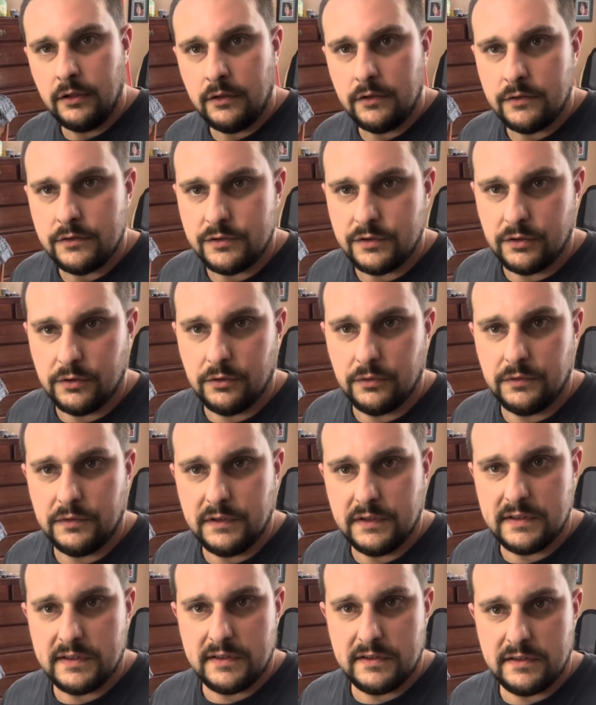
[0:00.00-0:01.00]
So
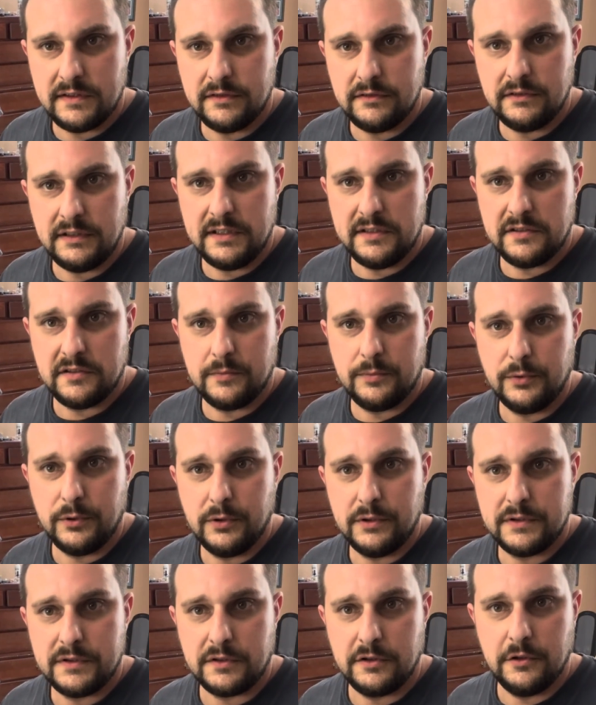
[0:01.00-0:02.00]
this is the laser
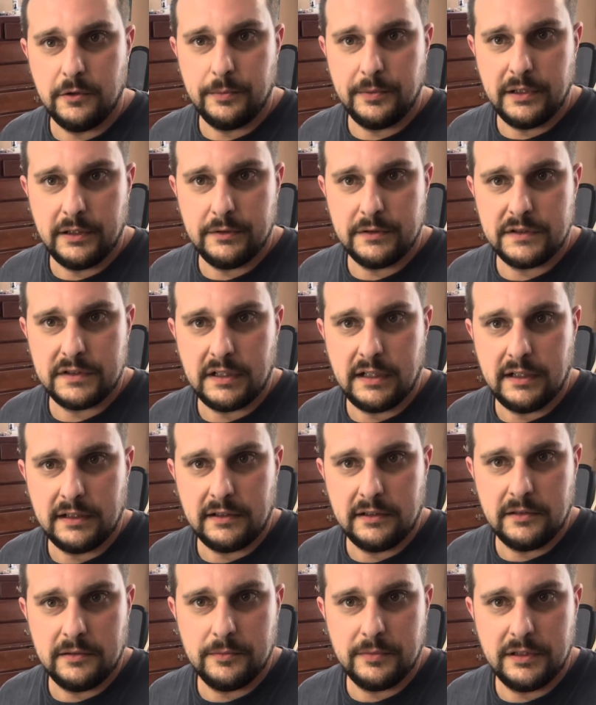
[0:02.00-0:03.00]
bore scope I was
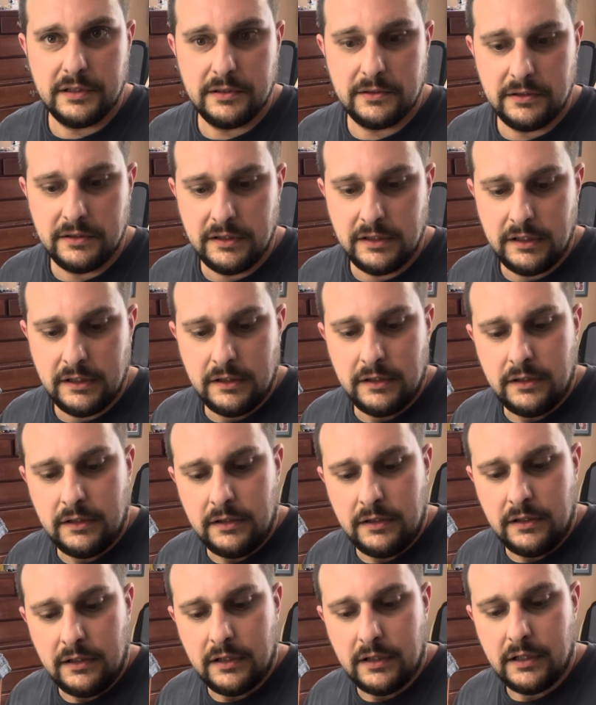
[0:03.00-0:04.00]
talking about.
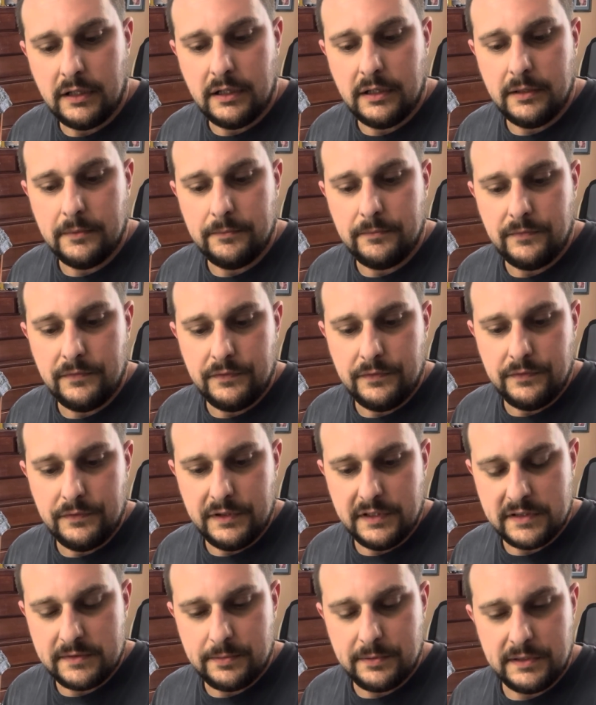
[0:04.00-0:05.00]

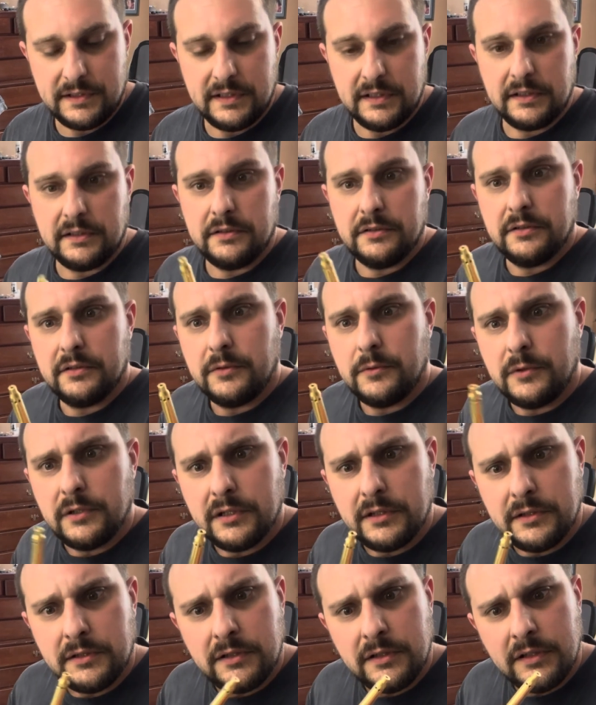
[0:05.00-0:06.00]
This particular
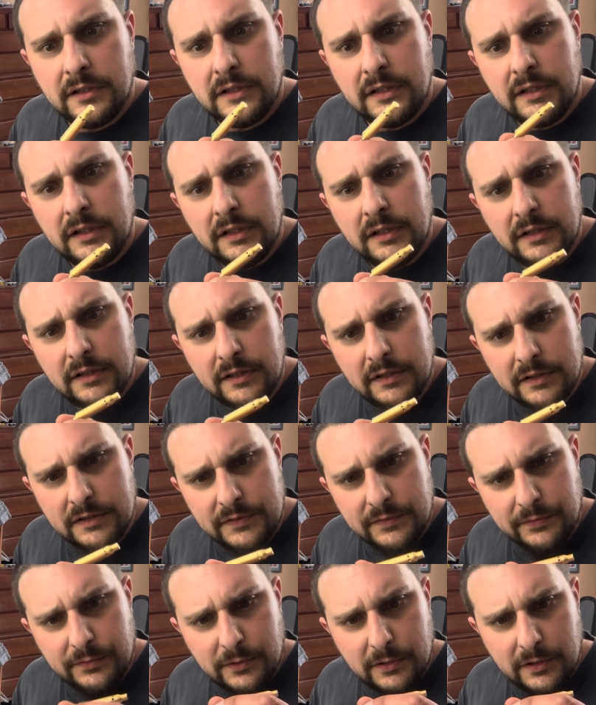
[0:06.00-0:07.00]
one is
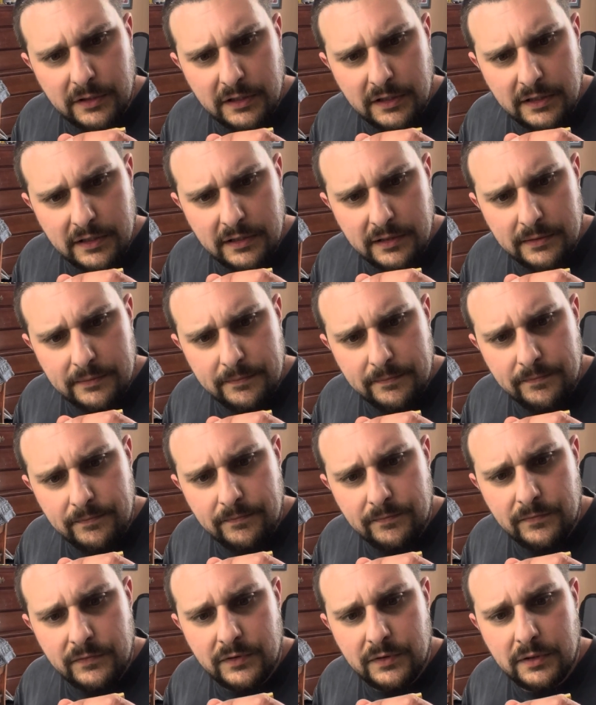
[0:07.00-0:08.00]
for
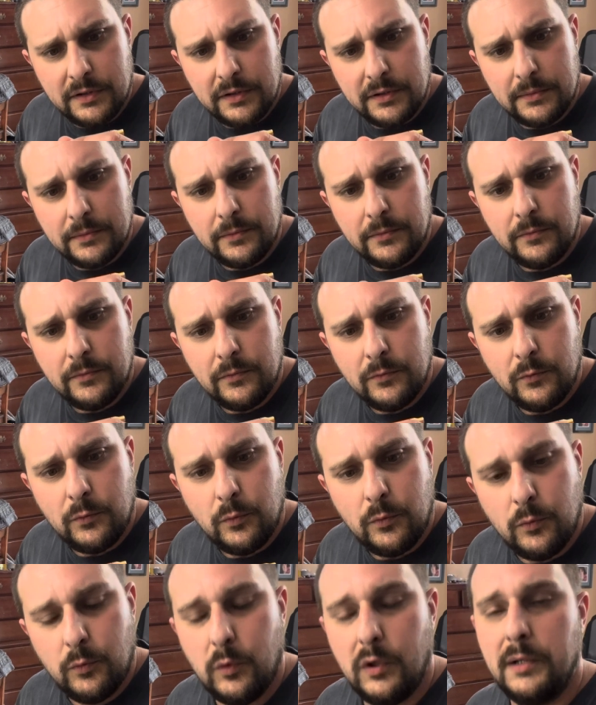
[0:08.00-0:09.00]
the
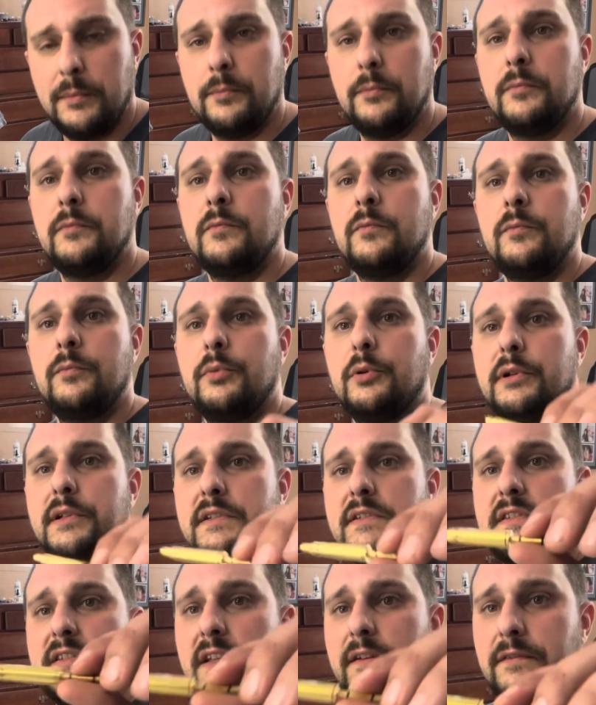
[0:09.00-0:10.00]

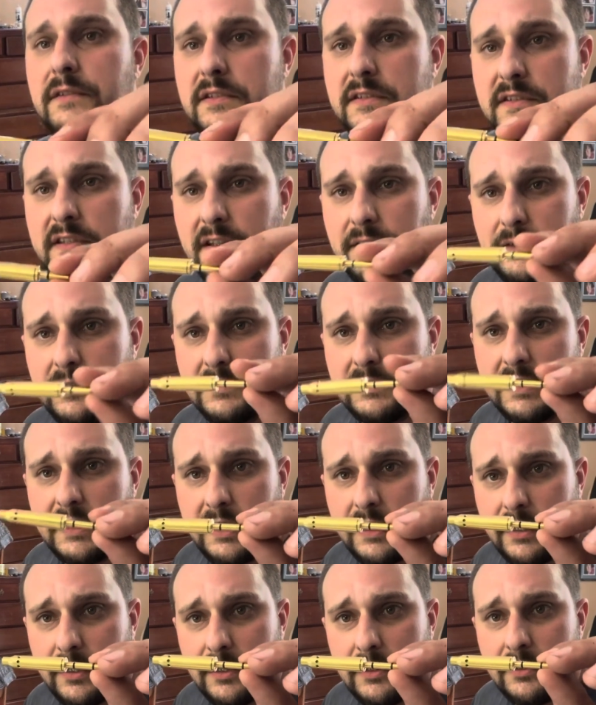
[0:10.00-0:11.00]
1.77
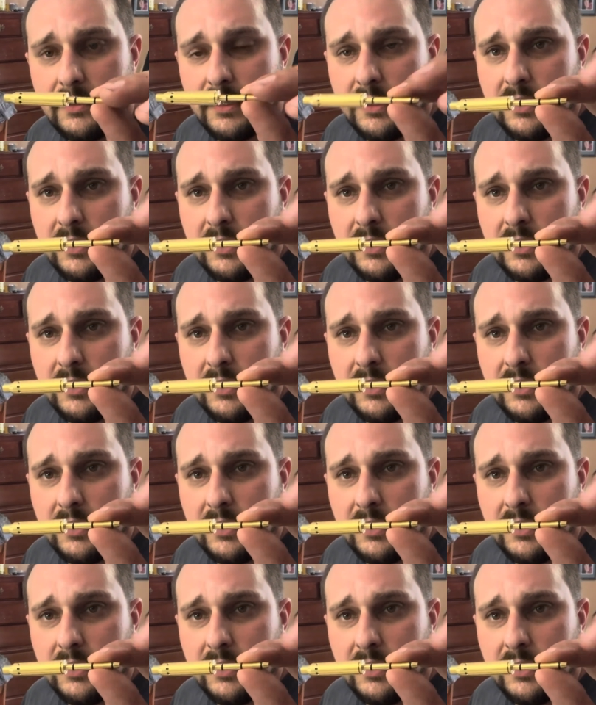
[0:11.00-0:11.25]
cal.